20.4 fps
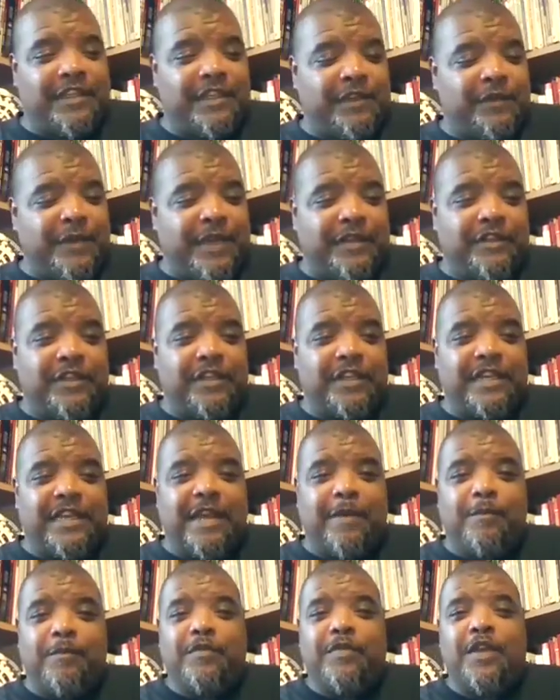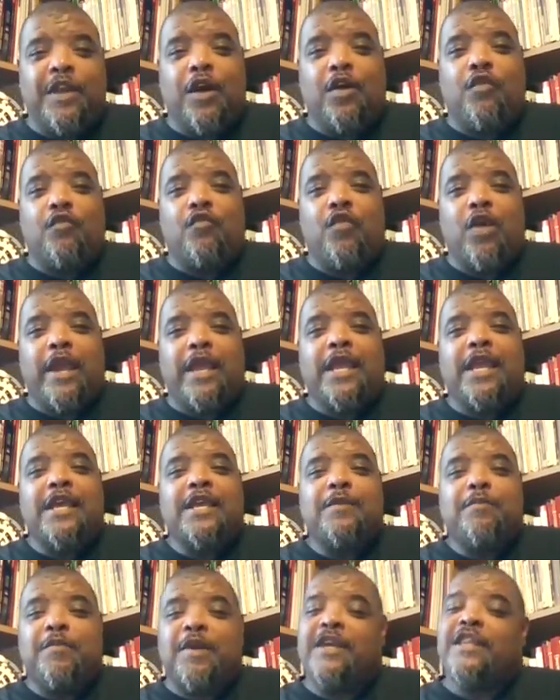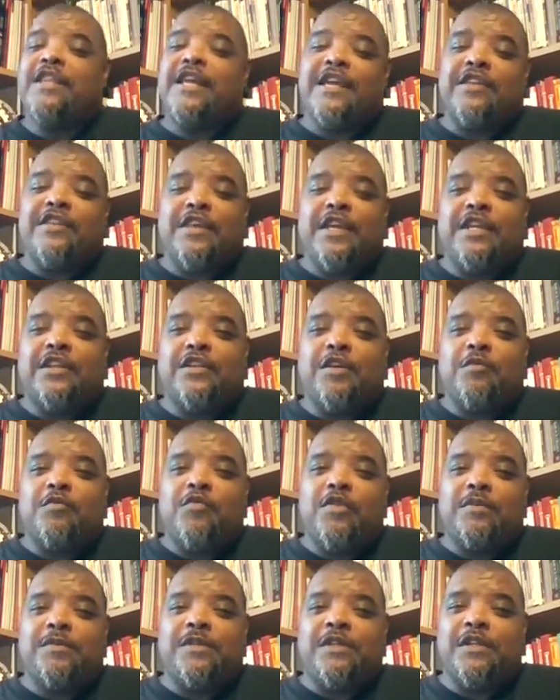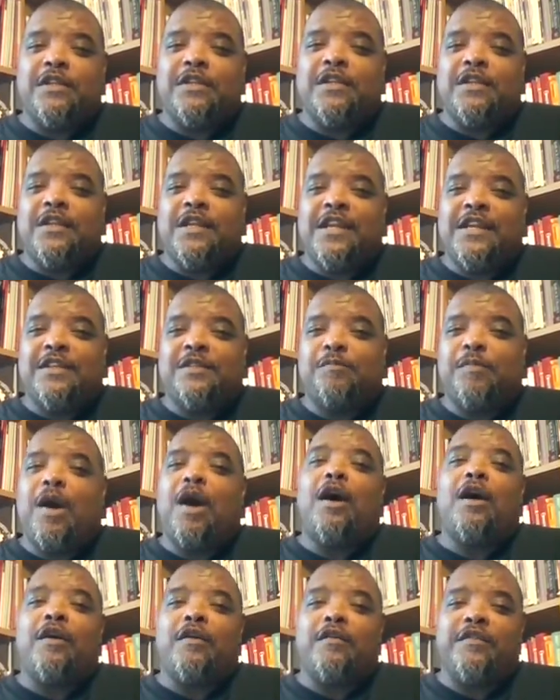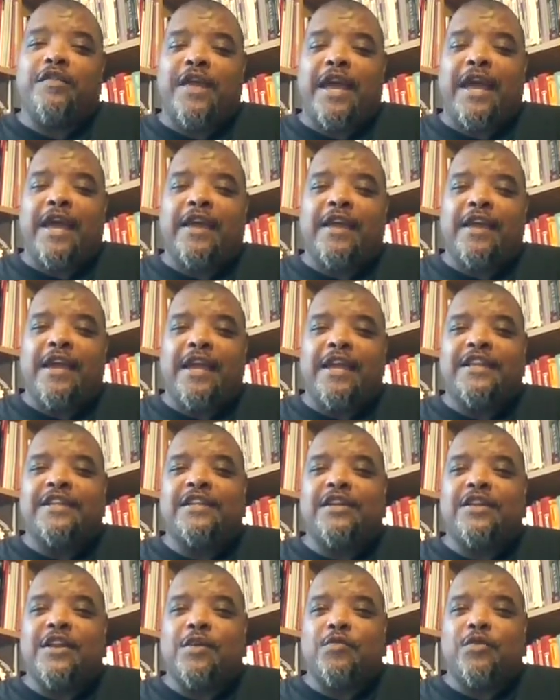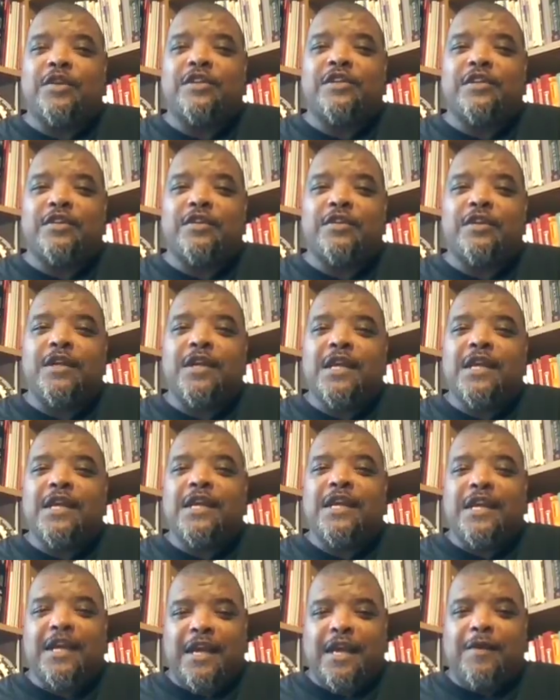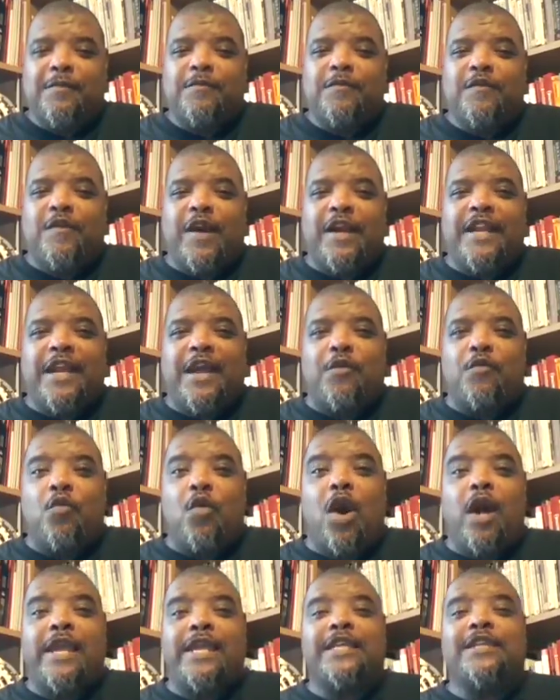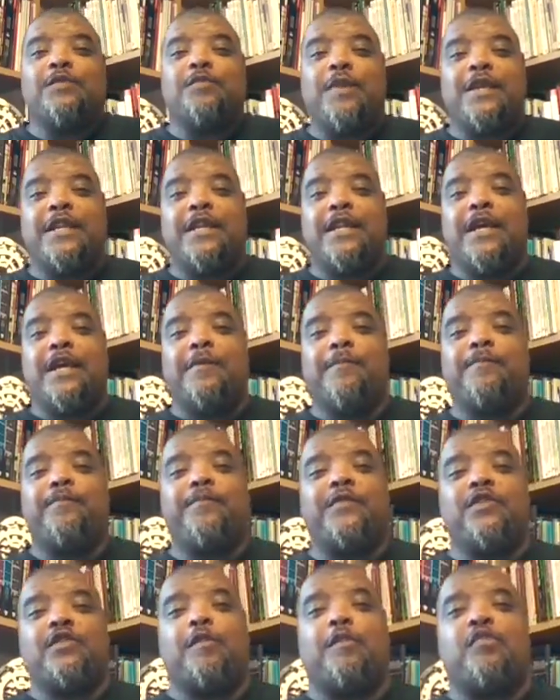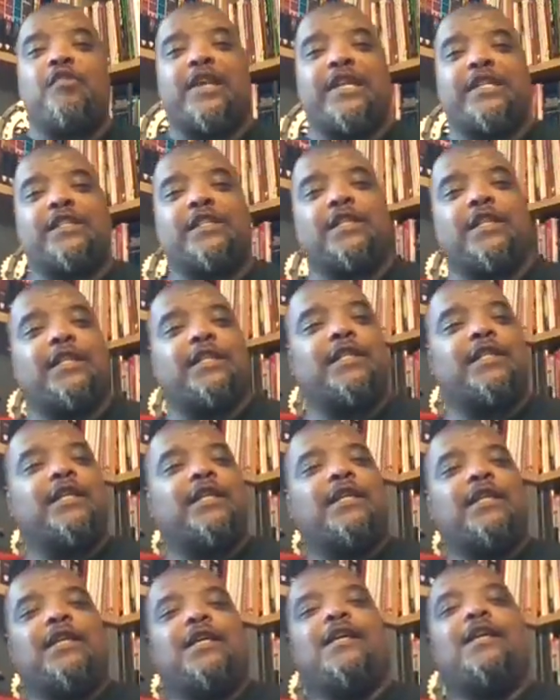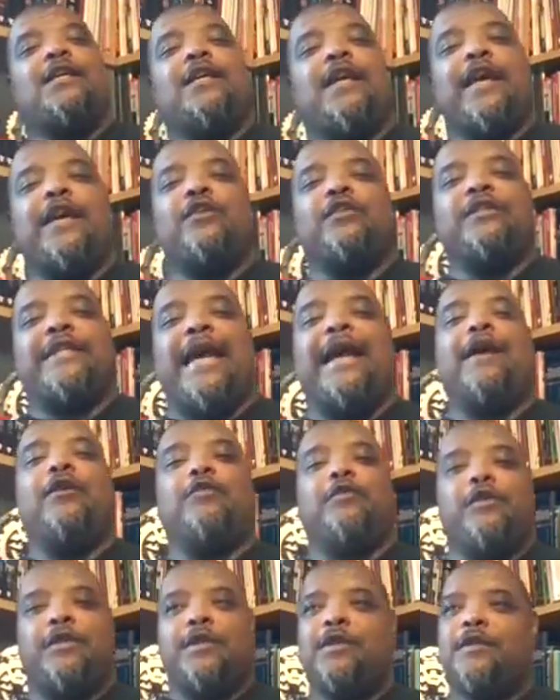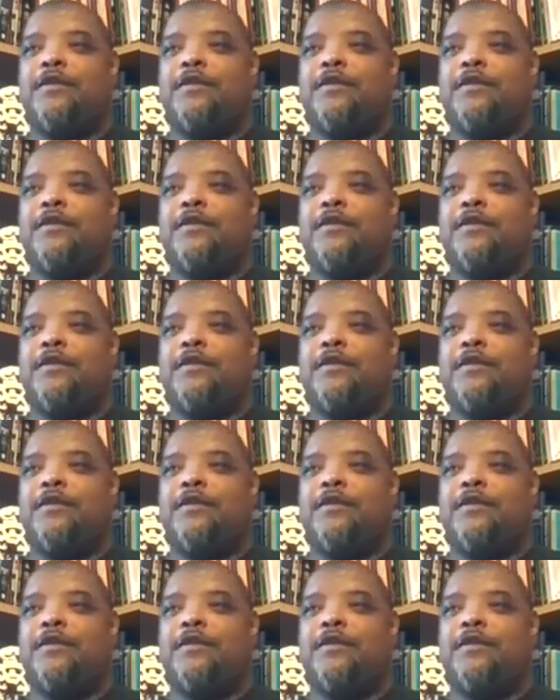seem to be able to condemn the alt-right. But they think Tom Robson is part of that, and so they want to find out why he's been suppressed and held down.